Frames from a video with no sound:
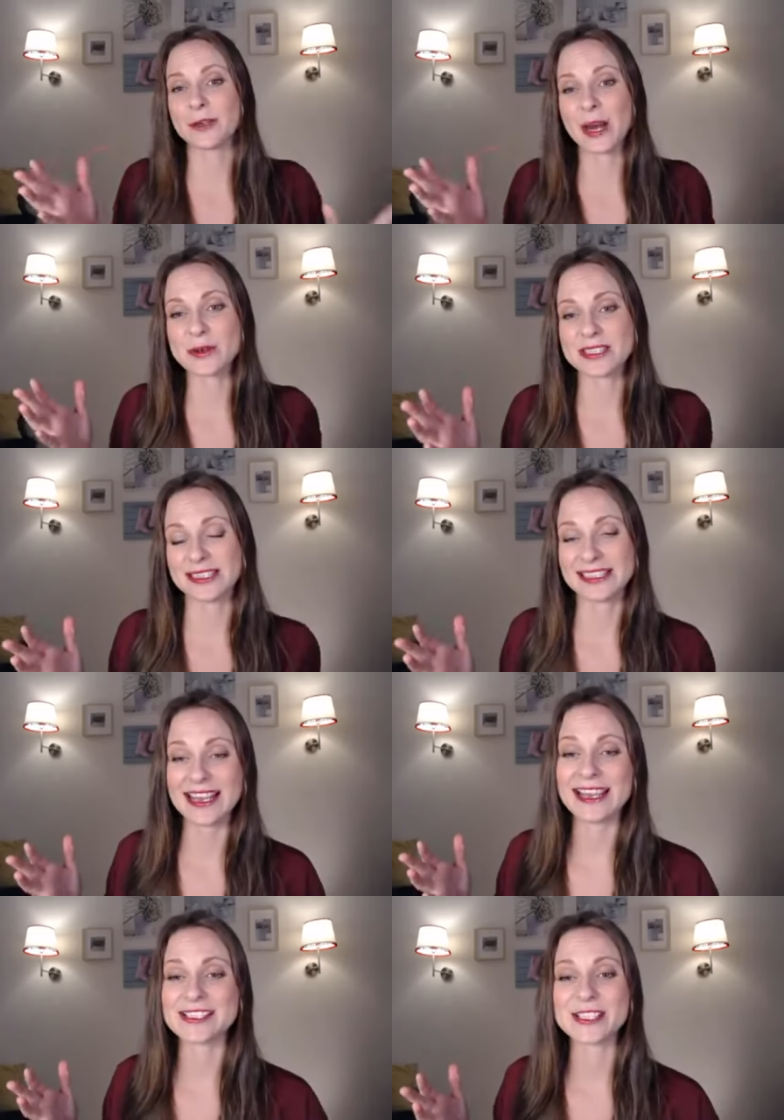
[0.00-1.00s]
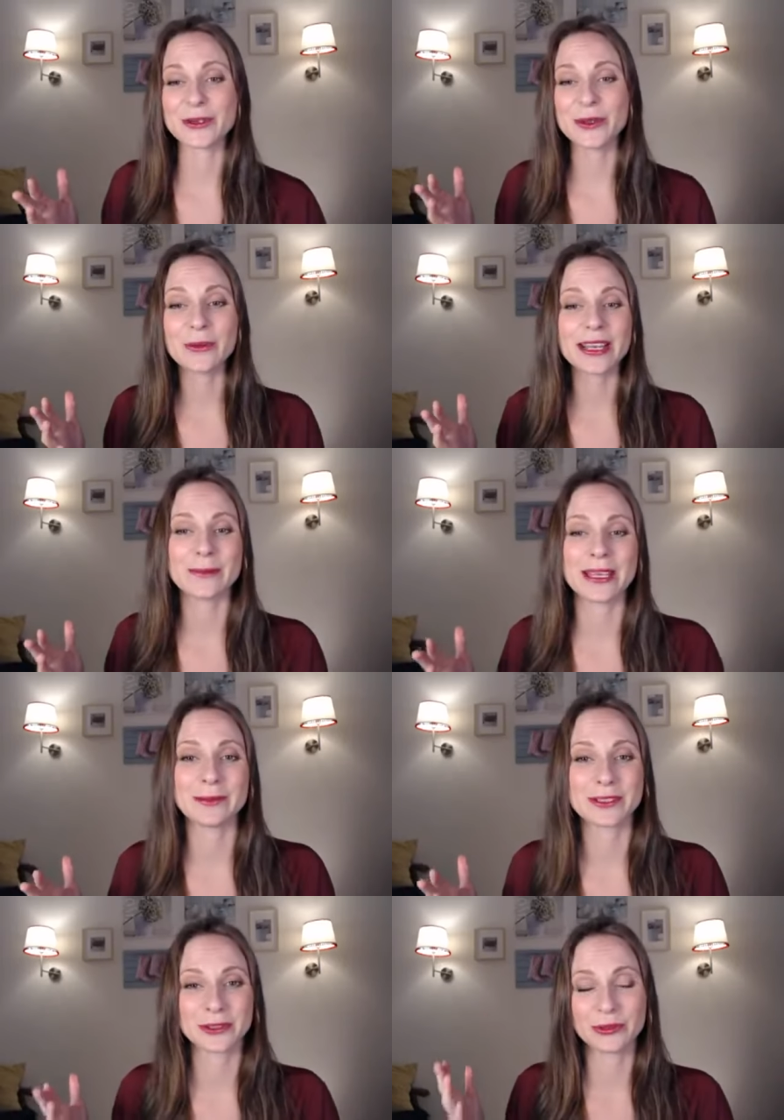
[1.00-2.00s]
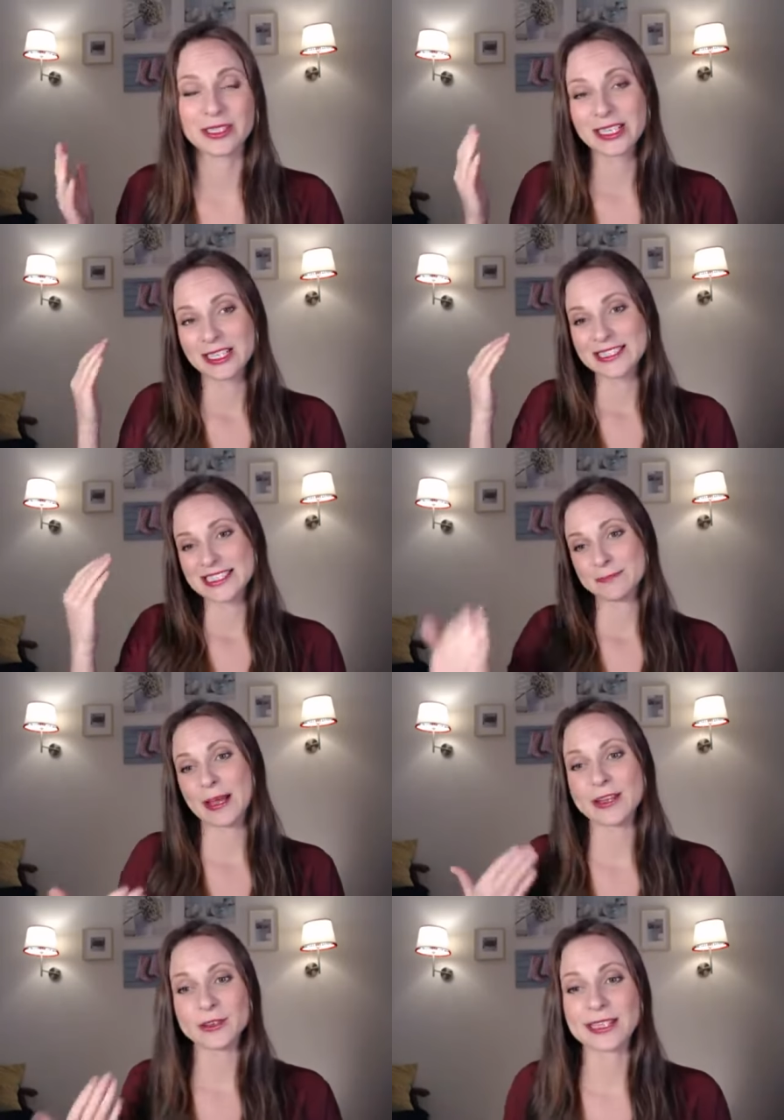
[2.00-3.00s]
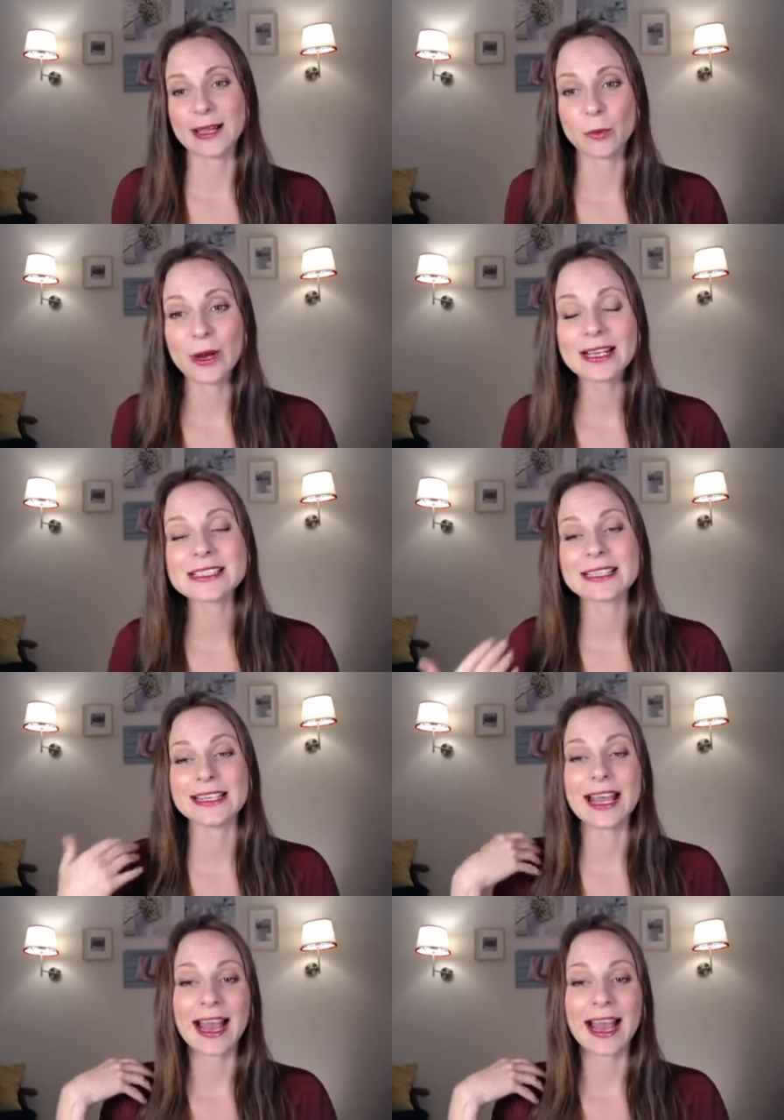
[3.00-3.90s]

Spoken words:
hours in a day, so you want to be able to spend your time wisely.